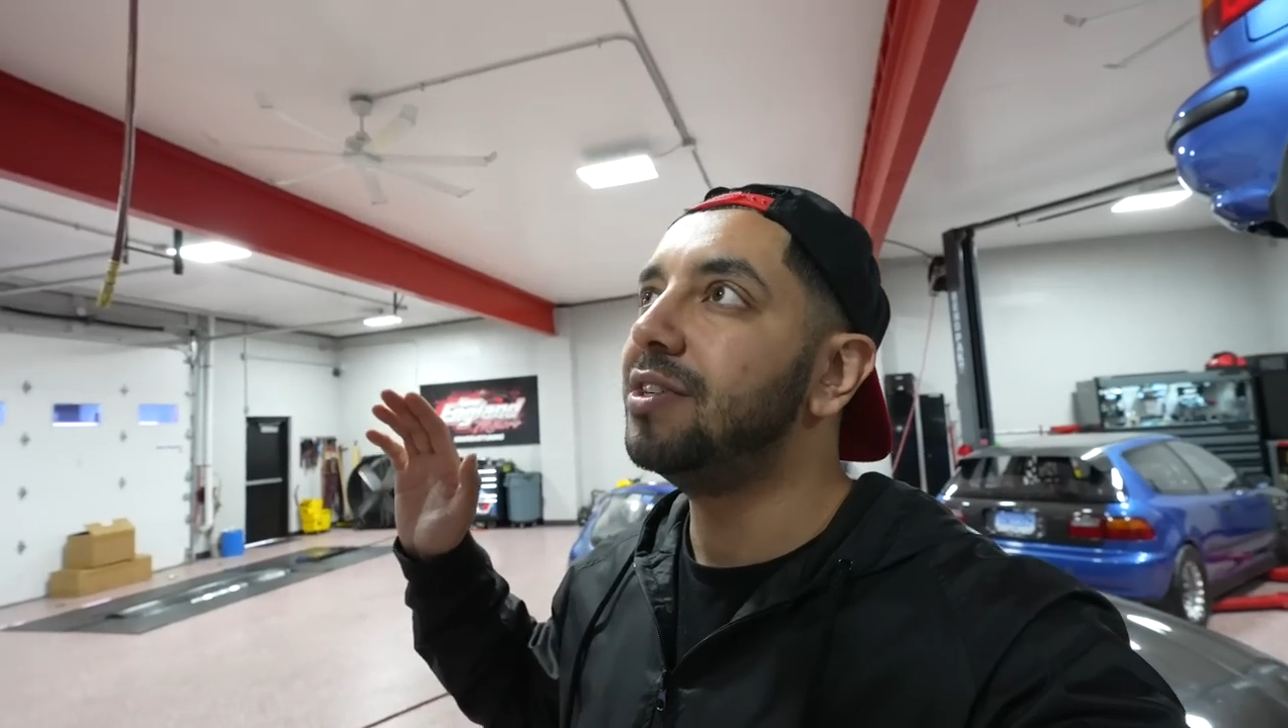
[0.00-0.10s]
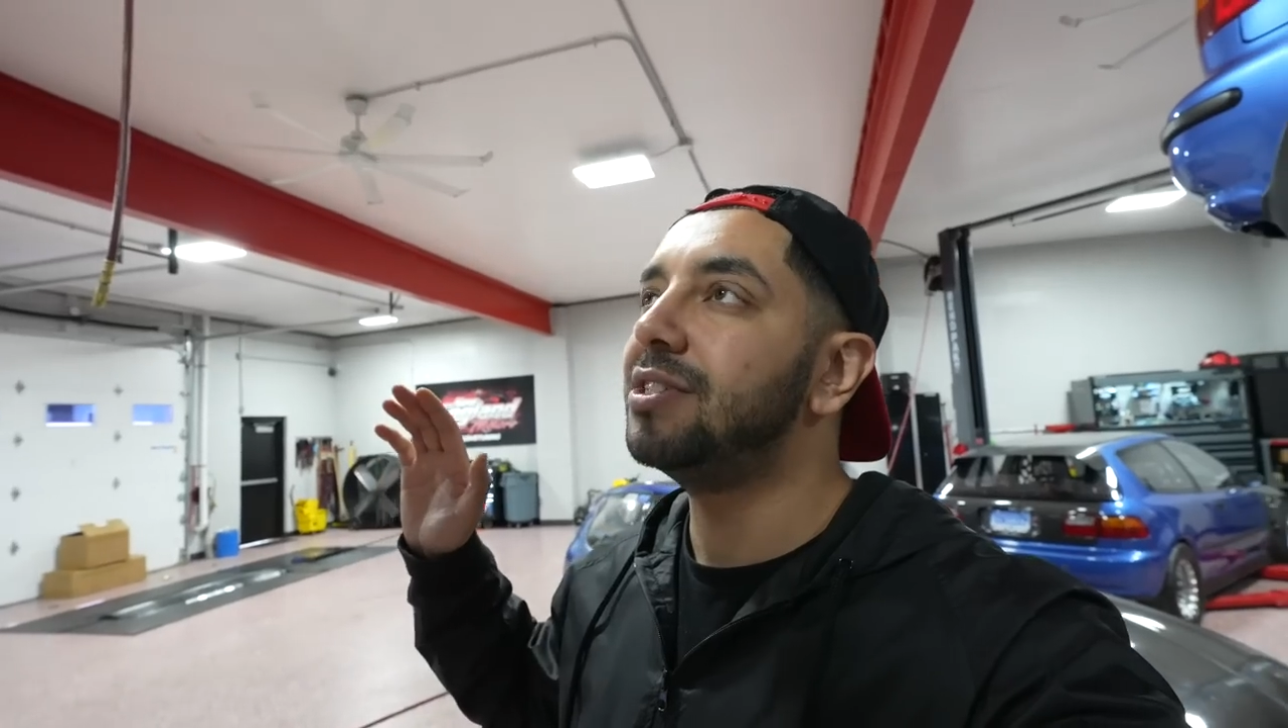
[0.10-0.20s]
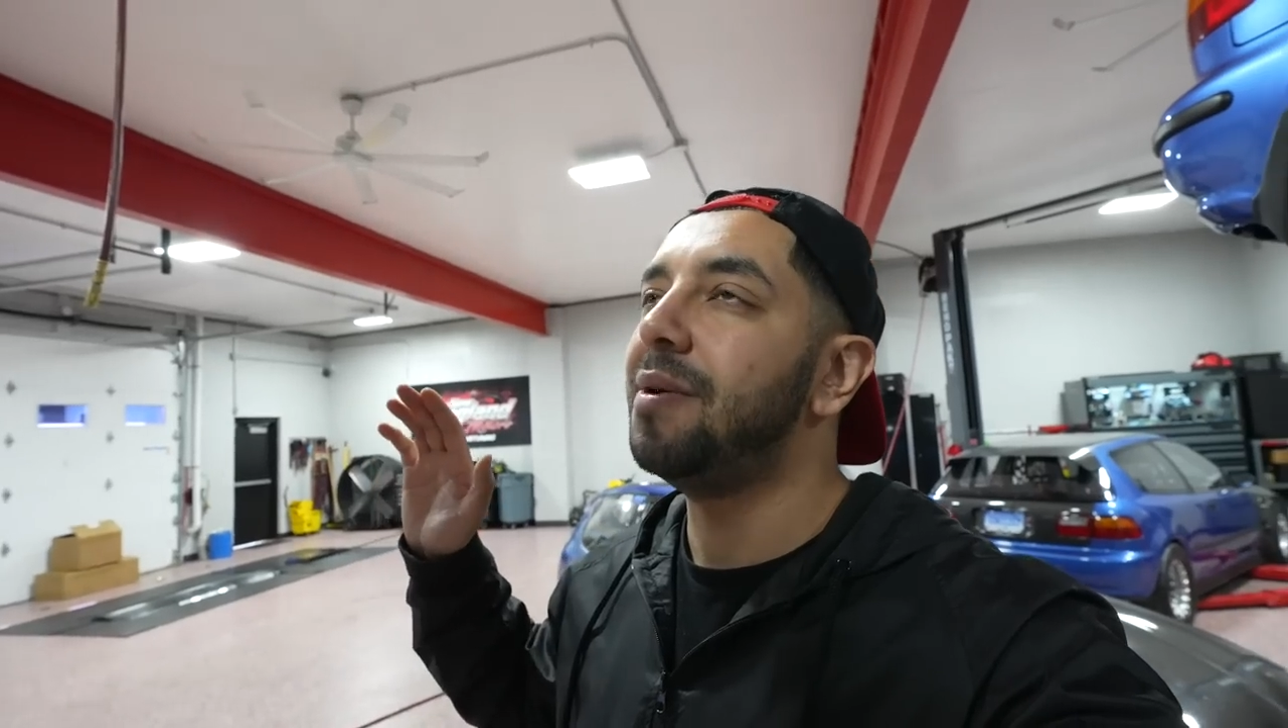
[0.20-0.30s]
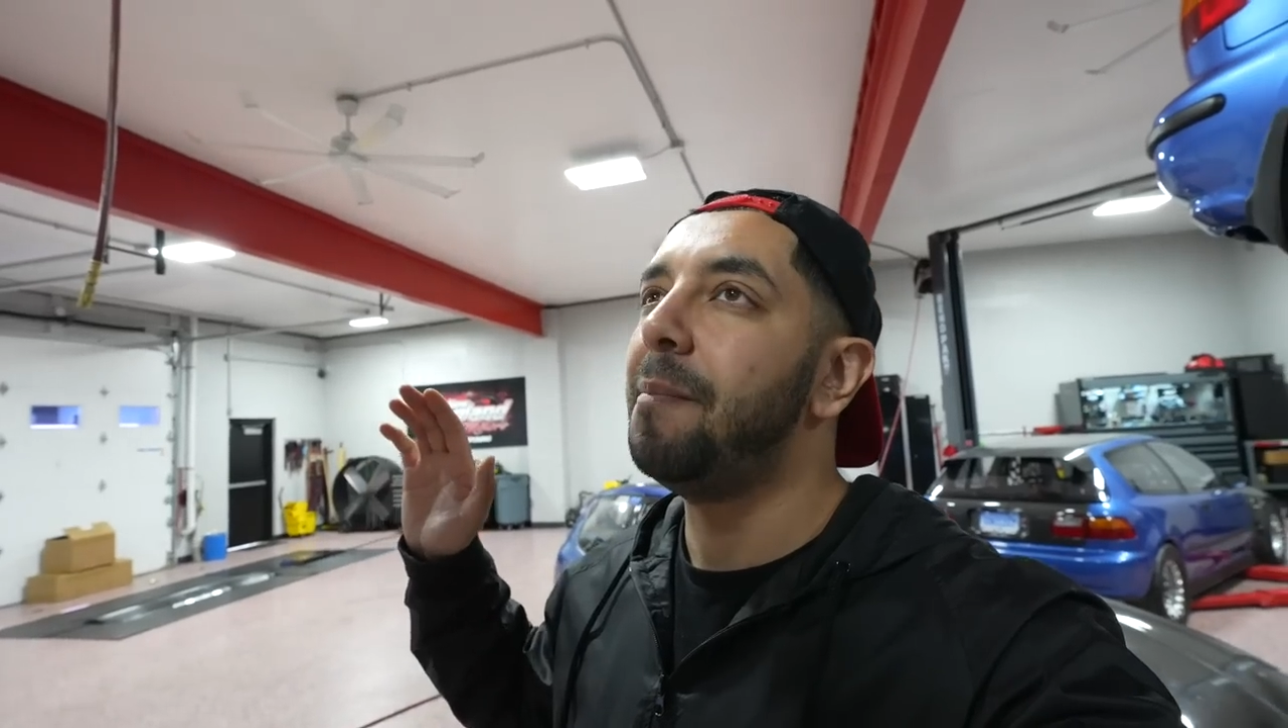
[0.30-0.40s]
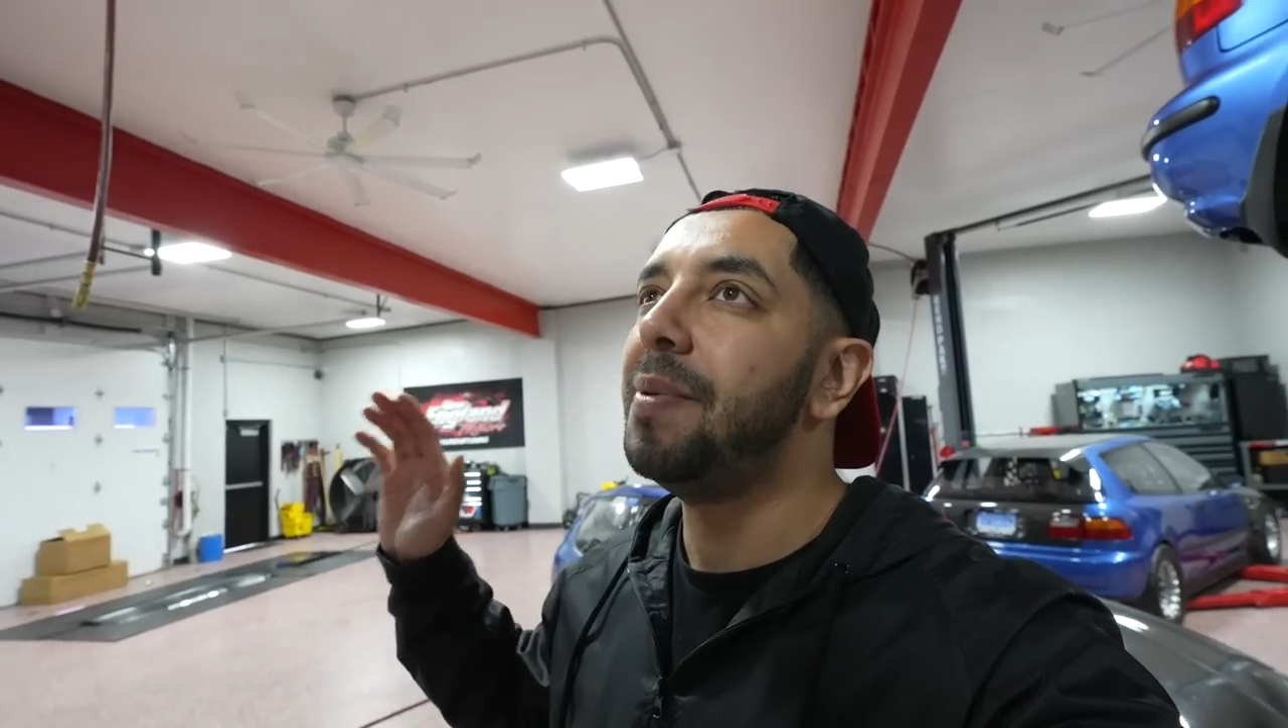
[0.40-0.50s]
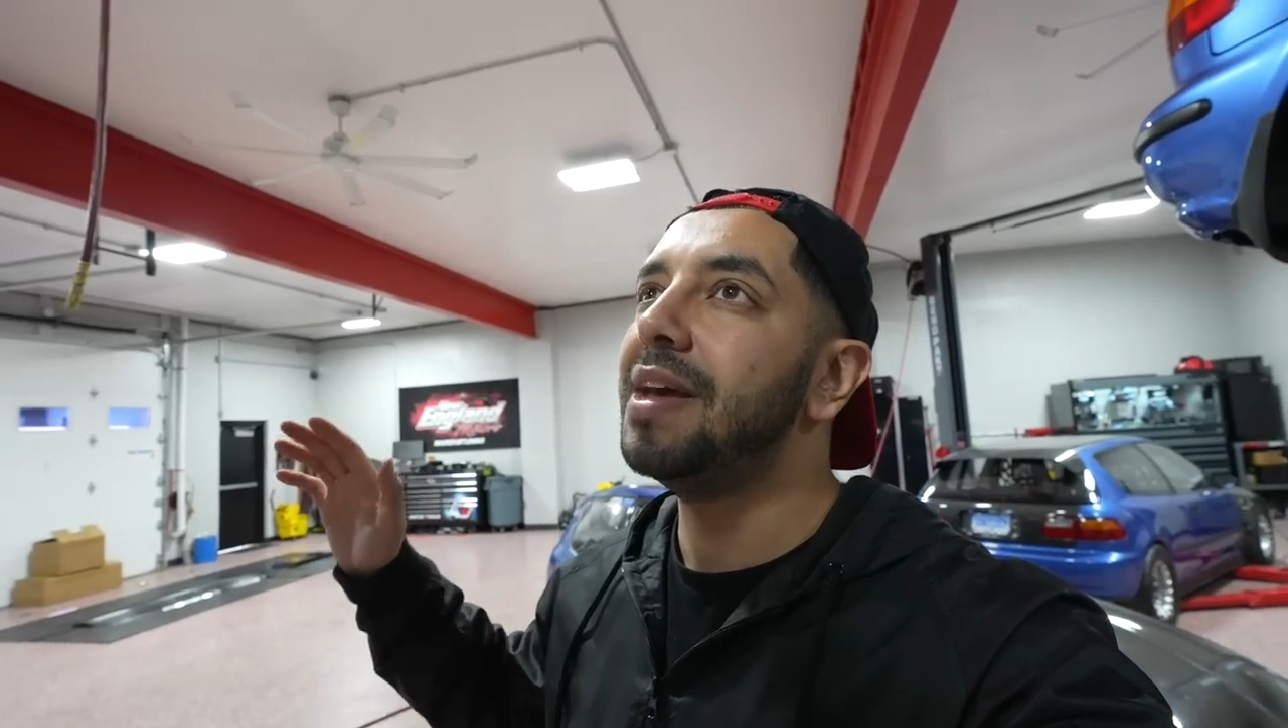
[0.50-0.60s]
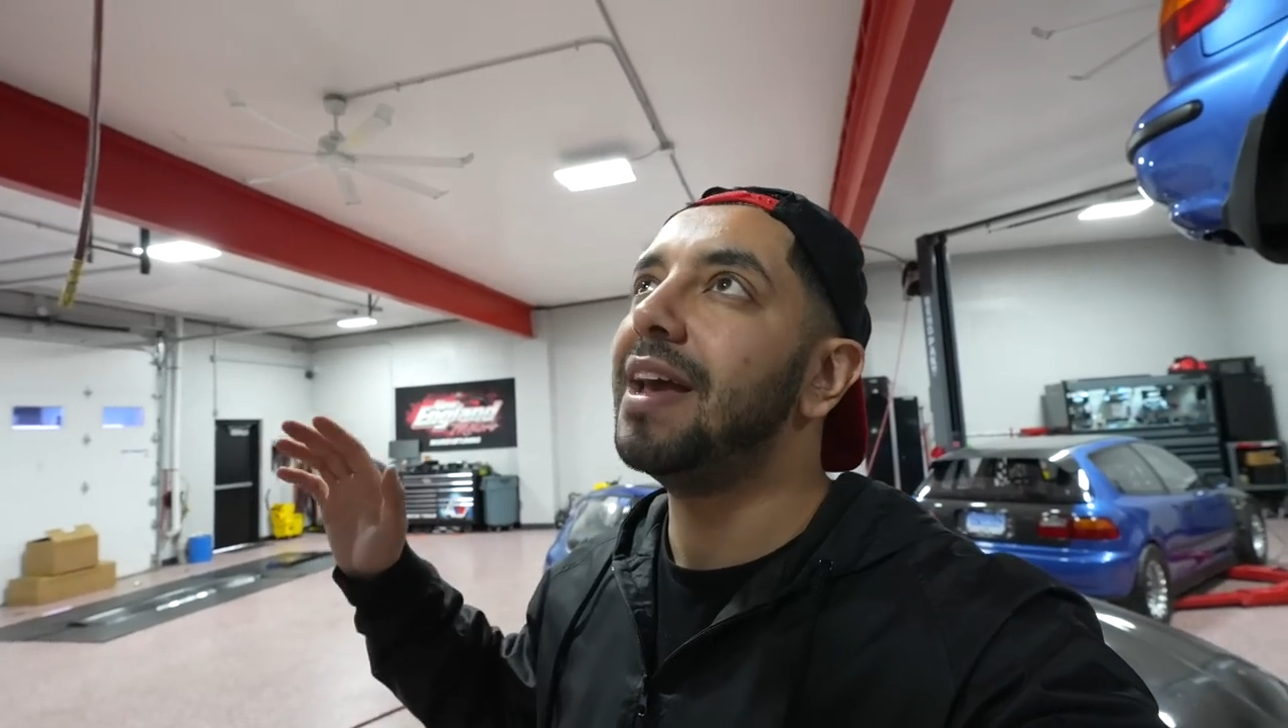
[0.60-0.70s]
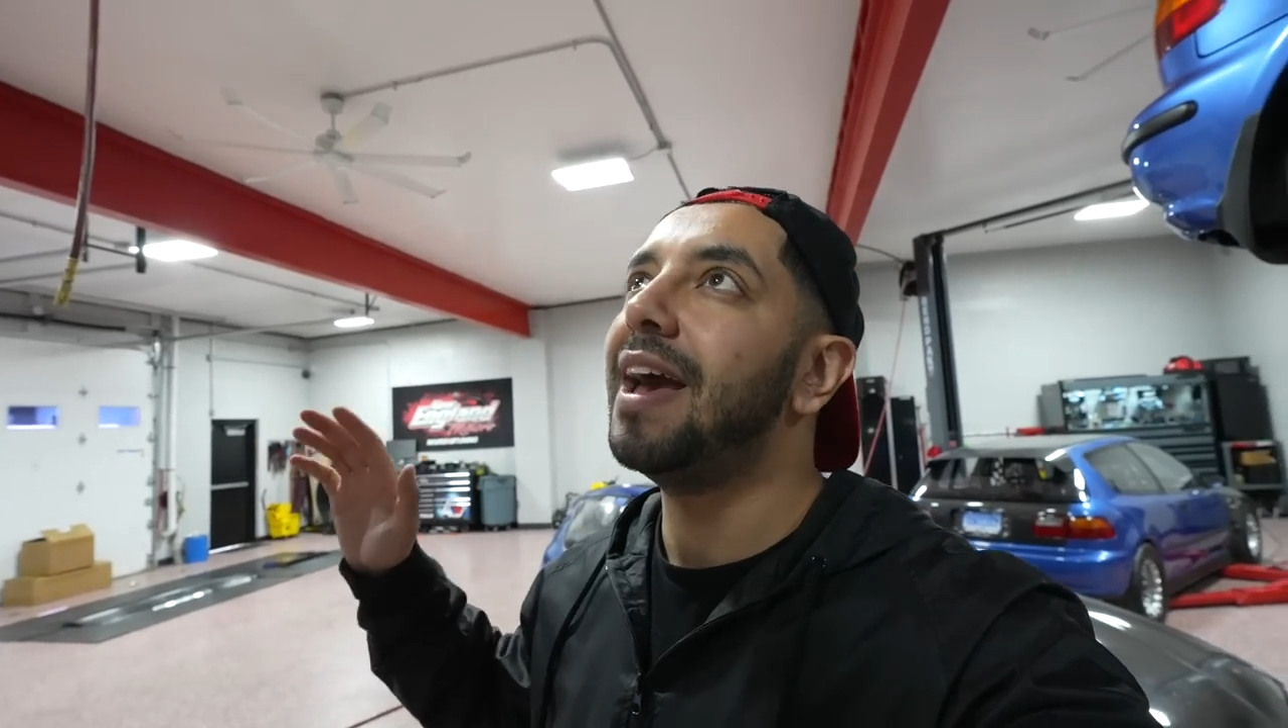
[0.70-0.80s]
just a big